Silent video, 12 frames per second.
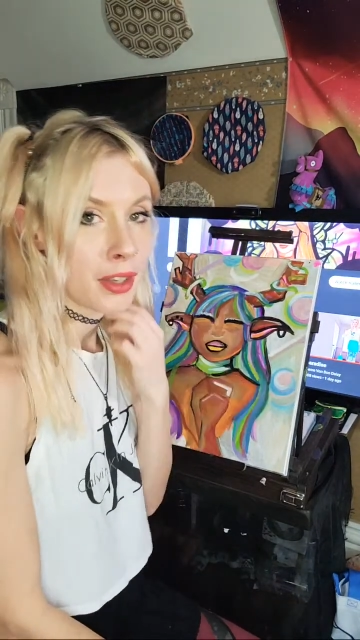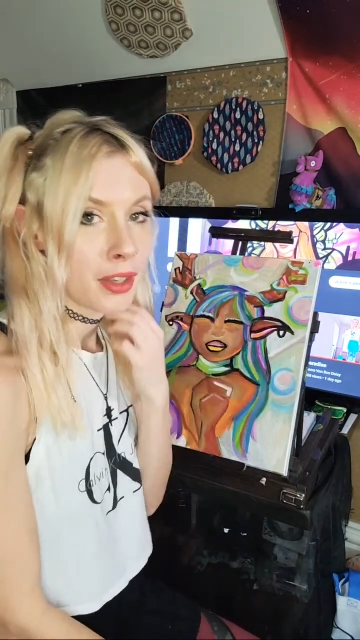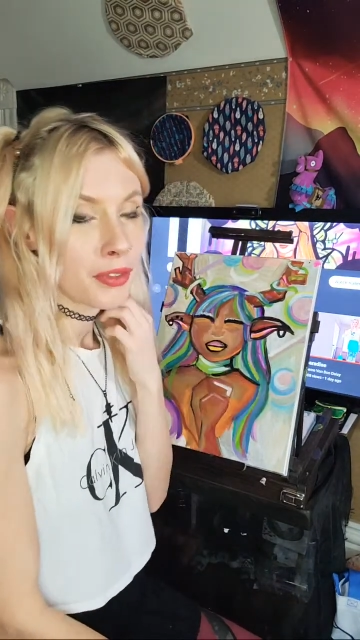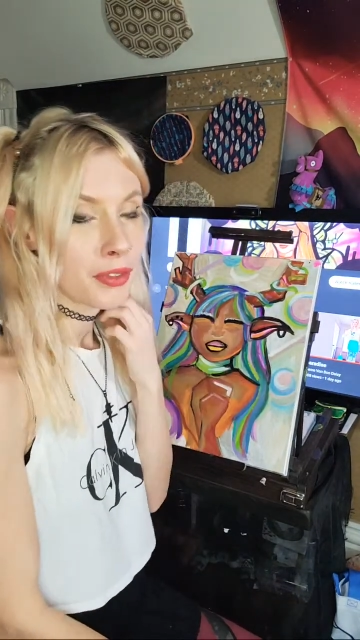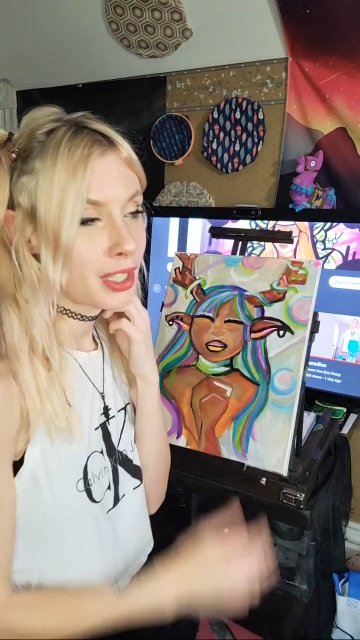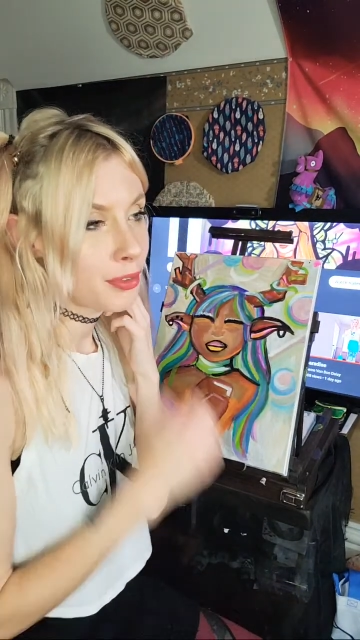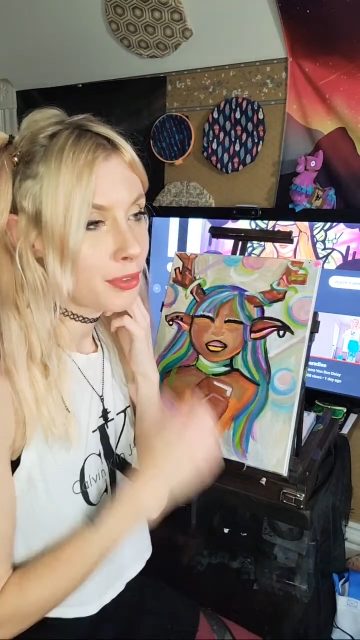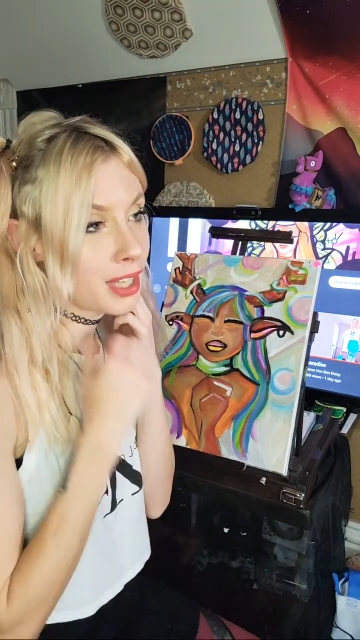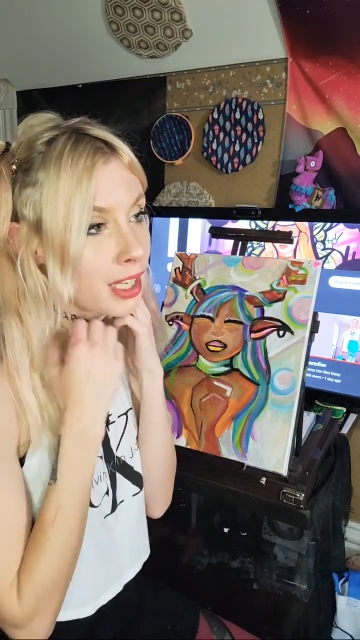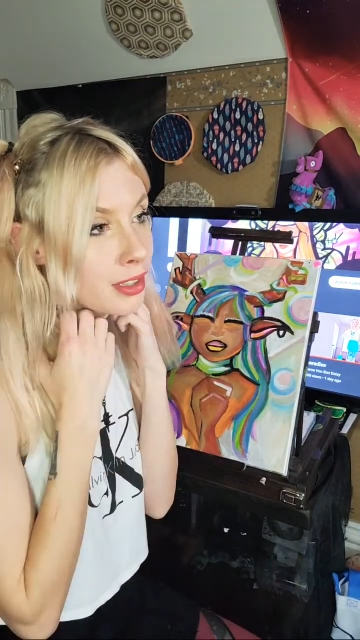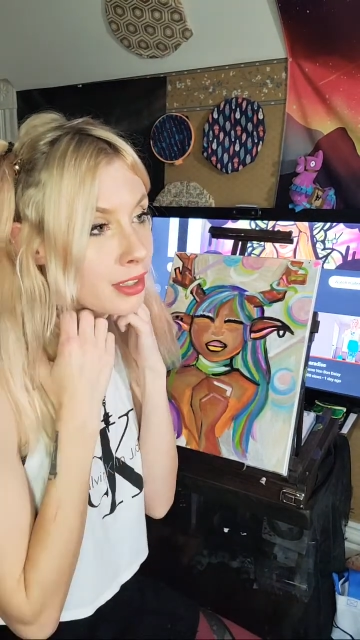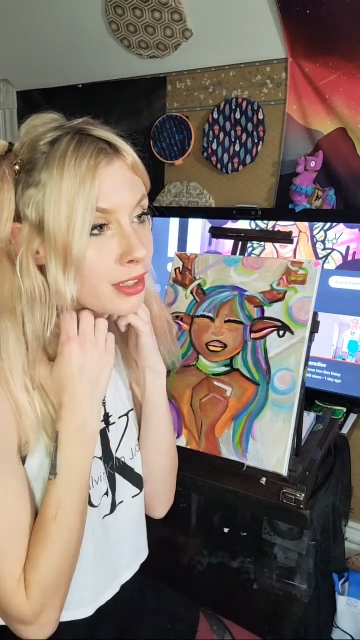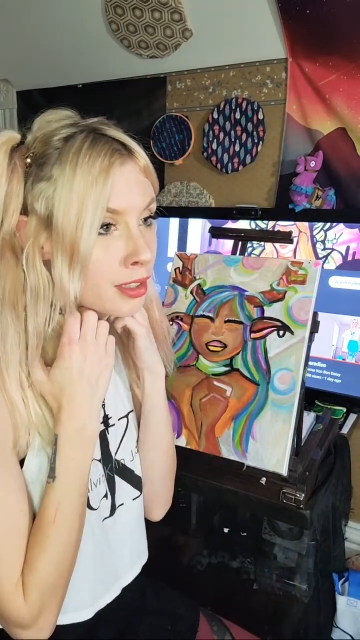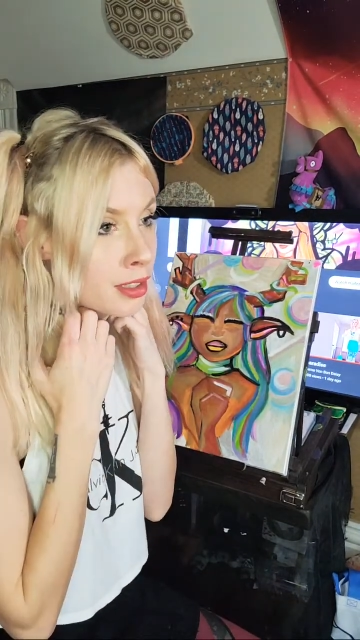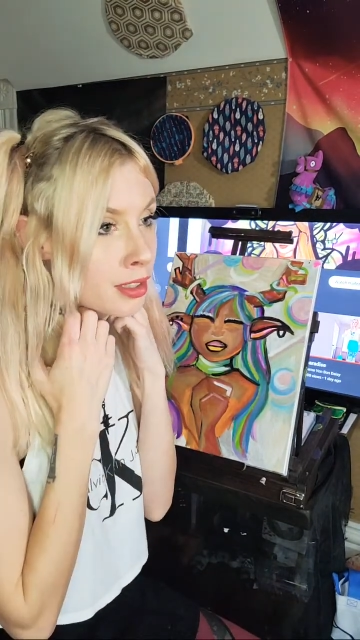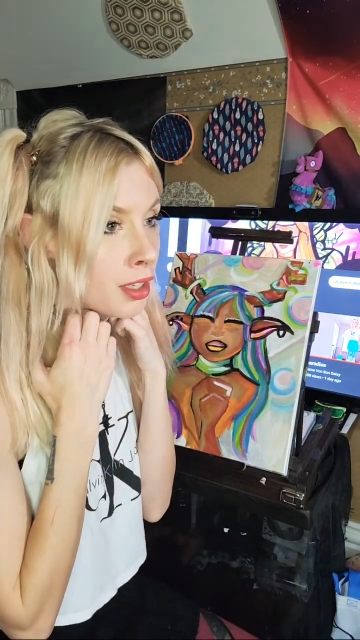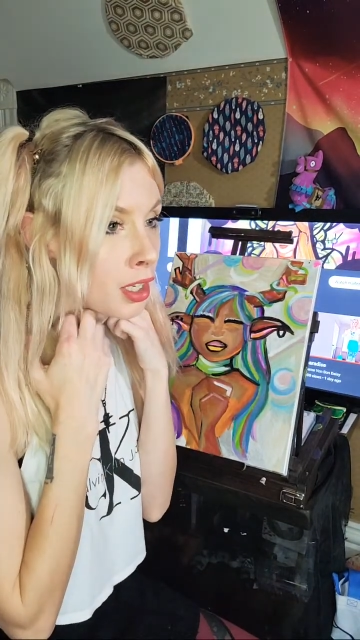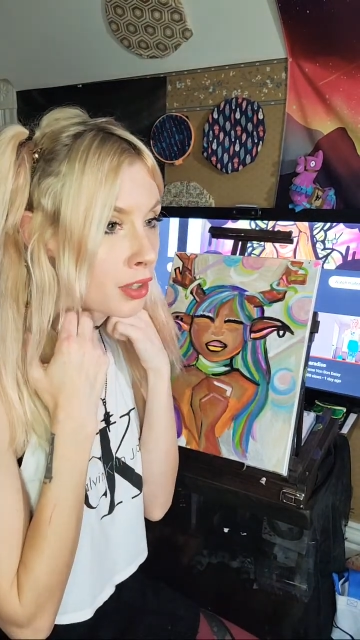give thanks and
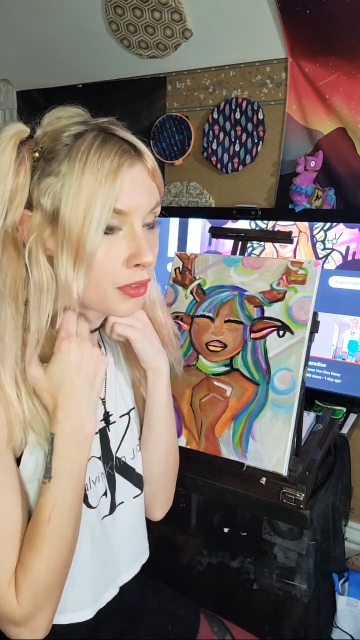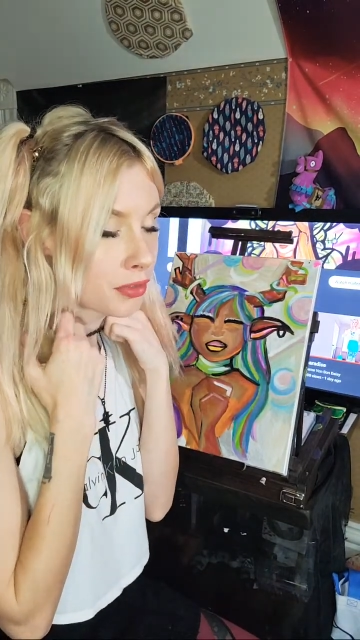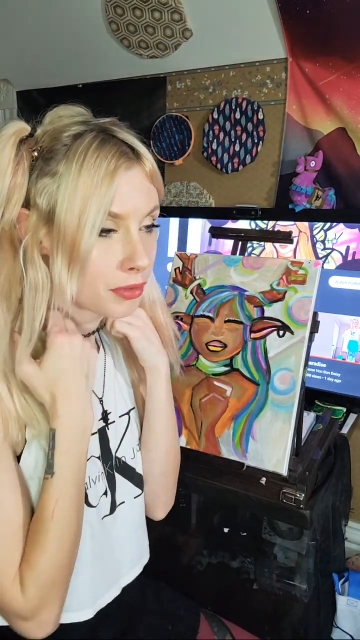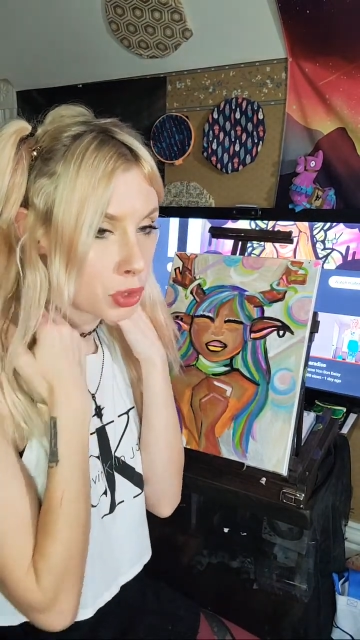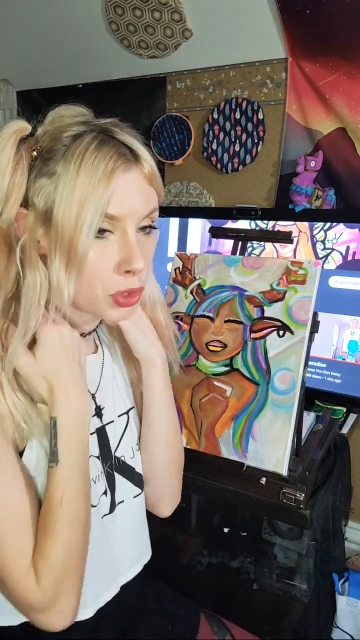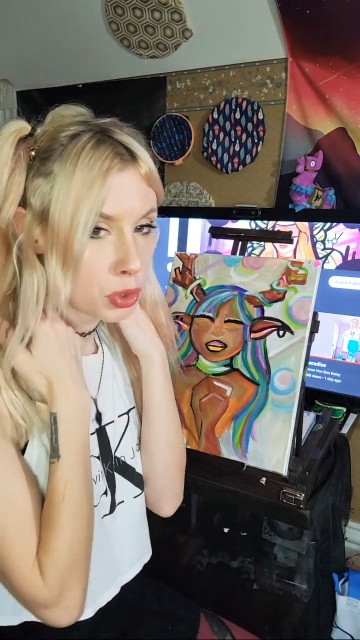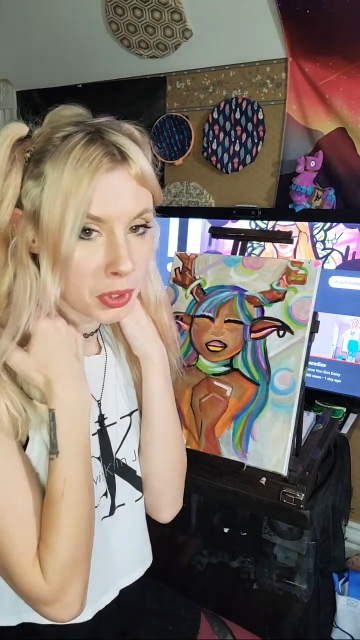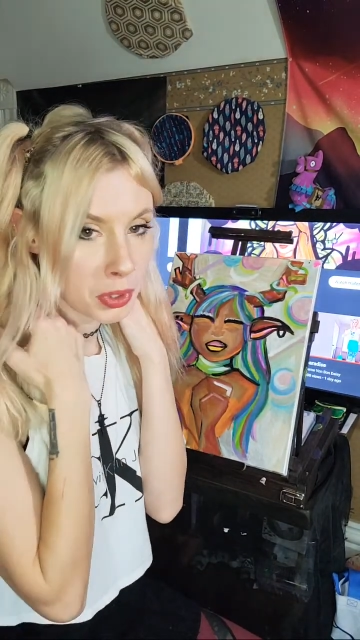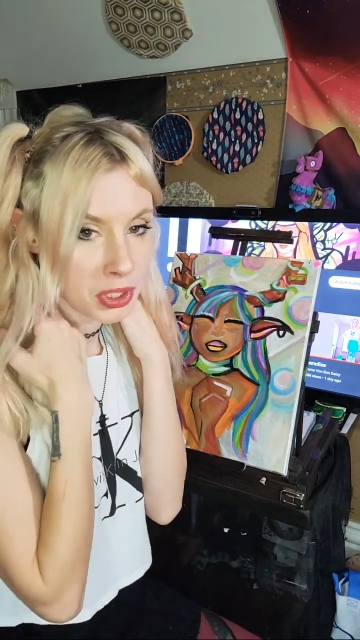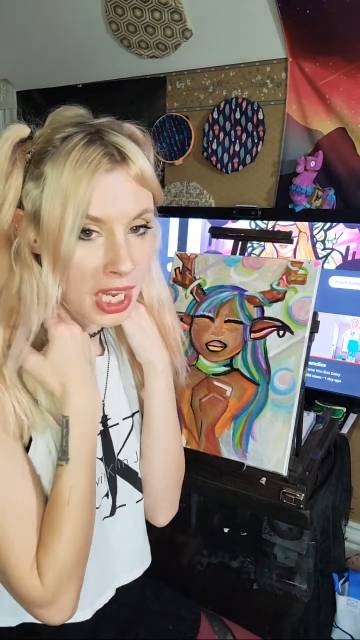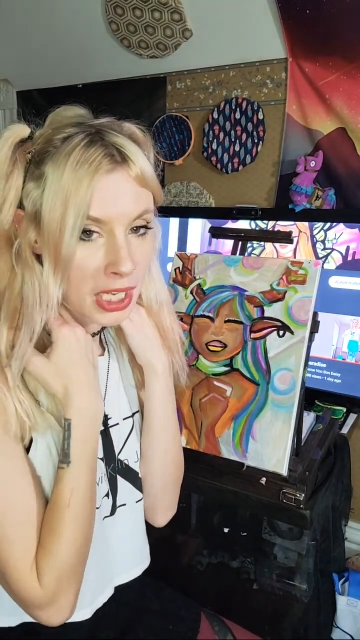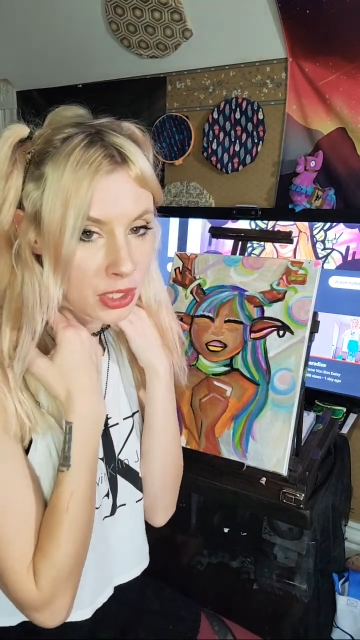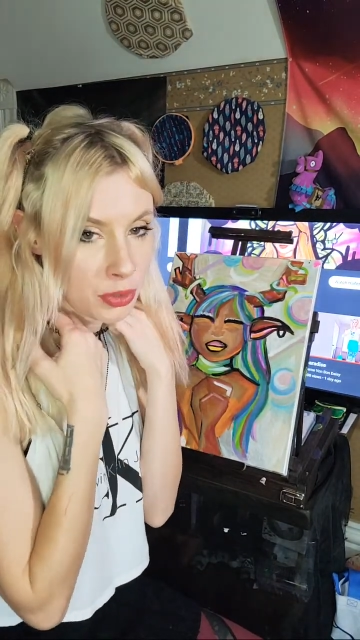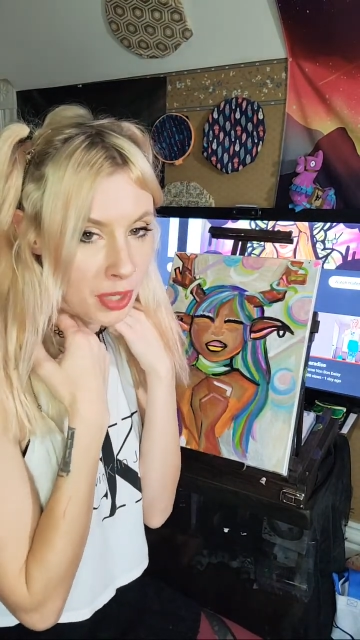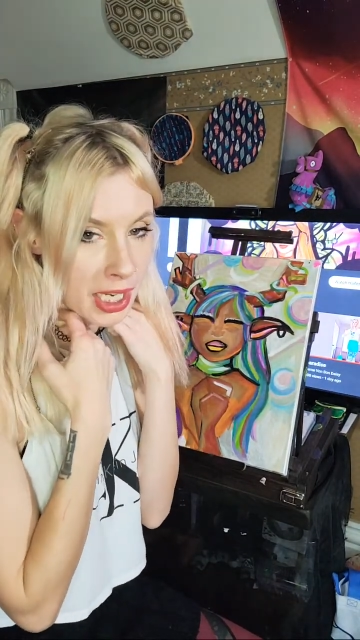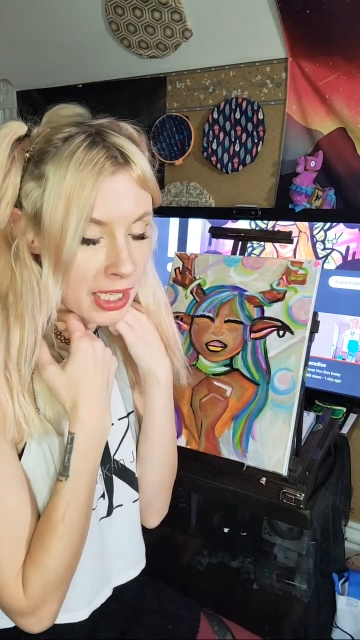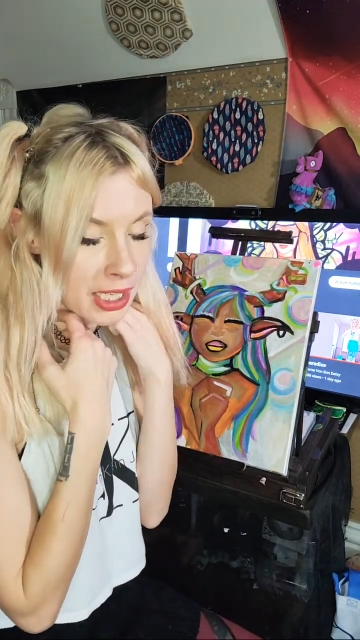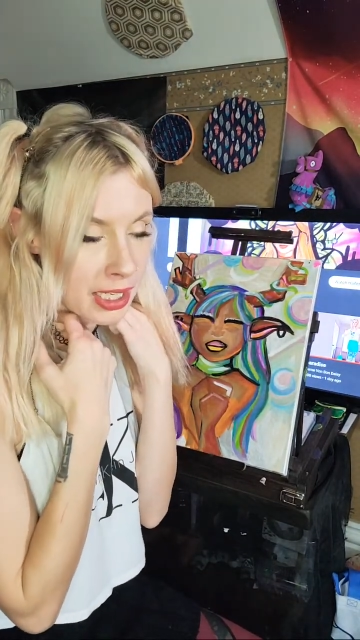super chat
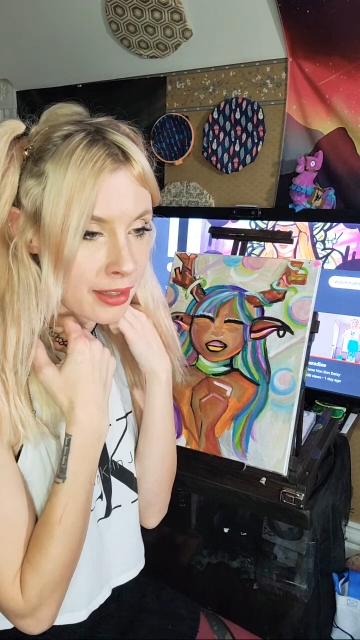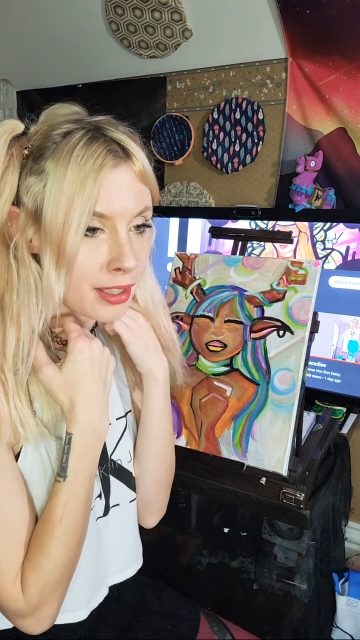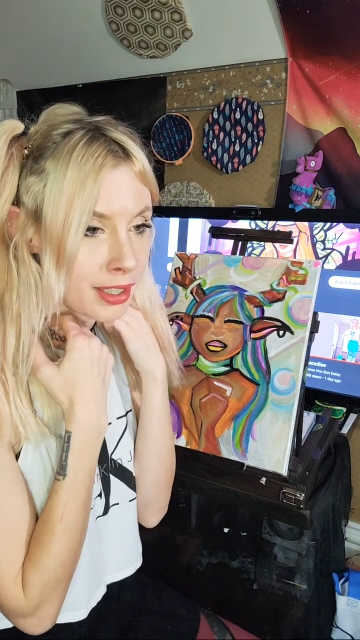train and